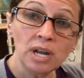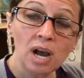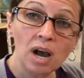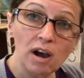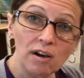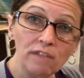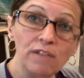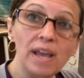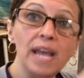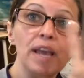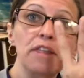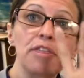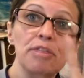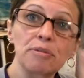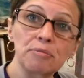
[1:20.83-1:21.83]
of a
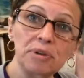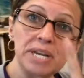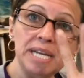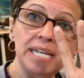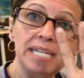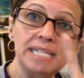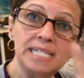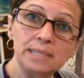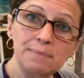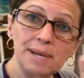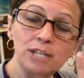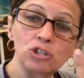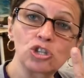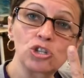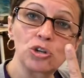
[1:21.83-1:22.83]

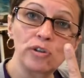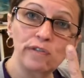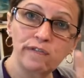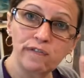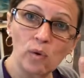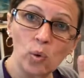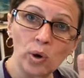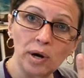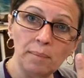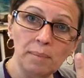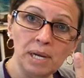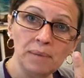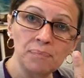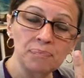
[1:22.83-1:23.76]
three-dimensional form,